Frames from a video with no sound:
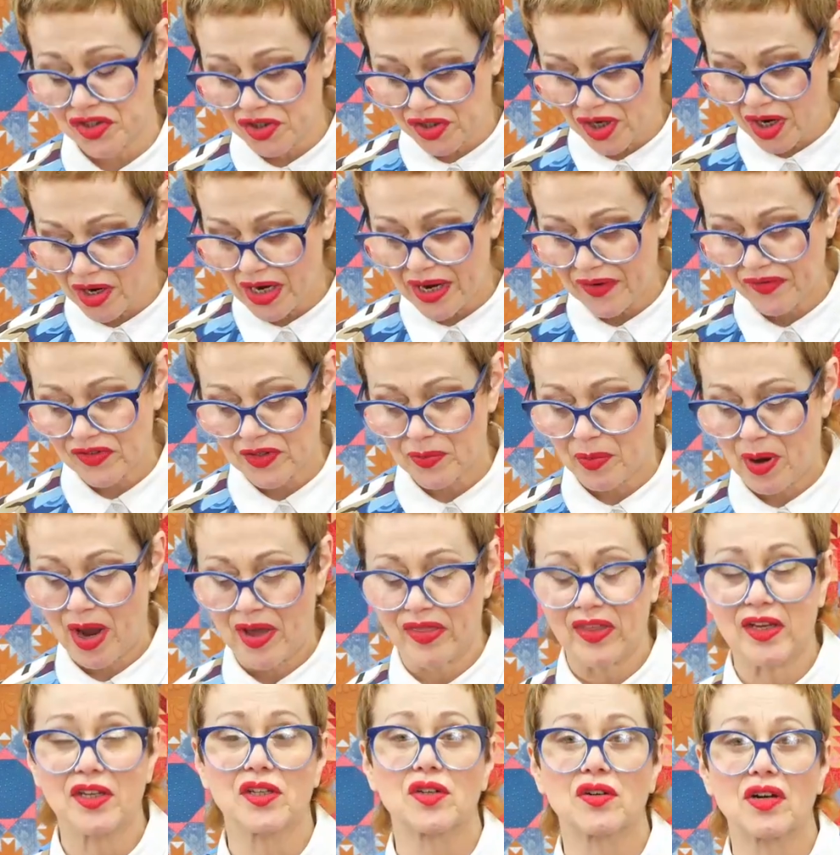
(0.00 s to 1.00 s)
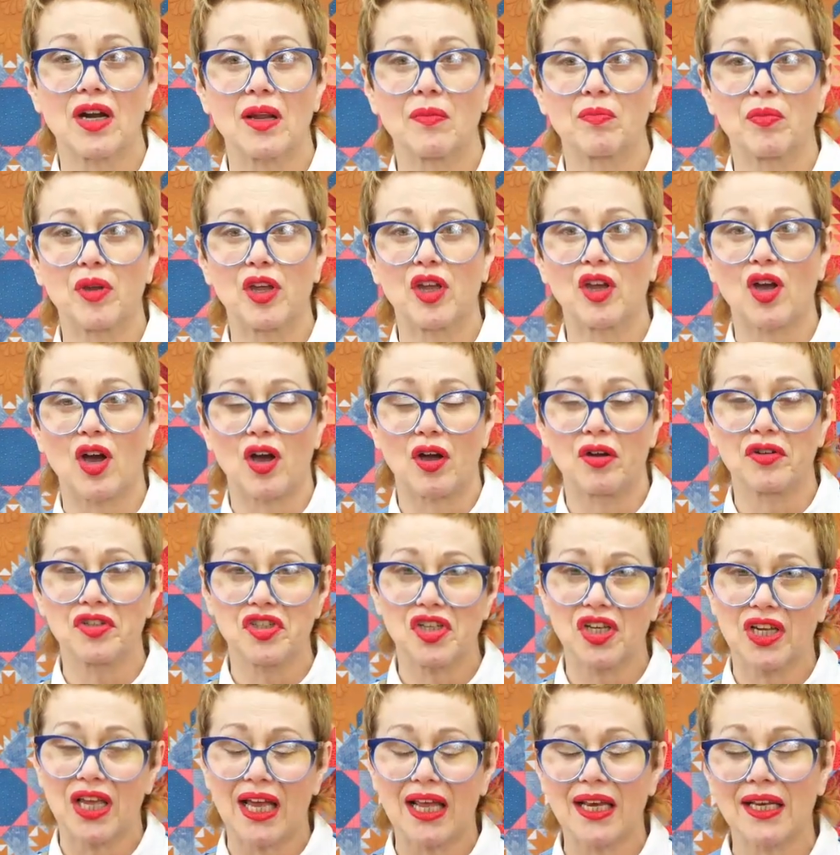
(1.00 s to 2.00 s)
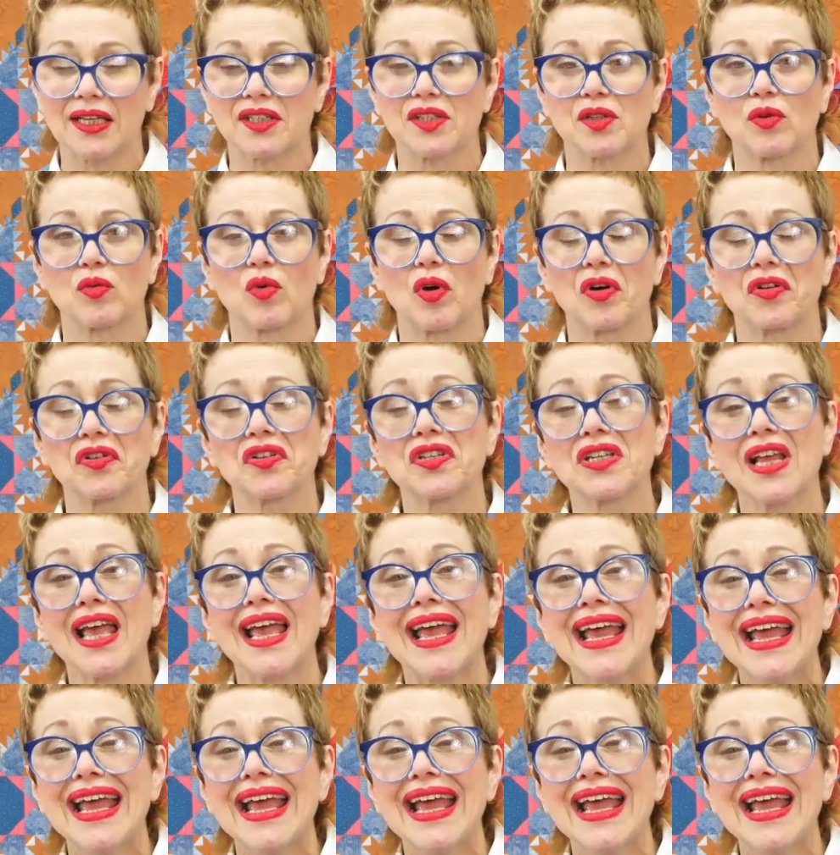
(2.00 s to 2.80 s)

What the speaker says: You don't have to buy these great big cones, you get little ones.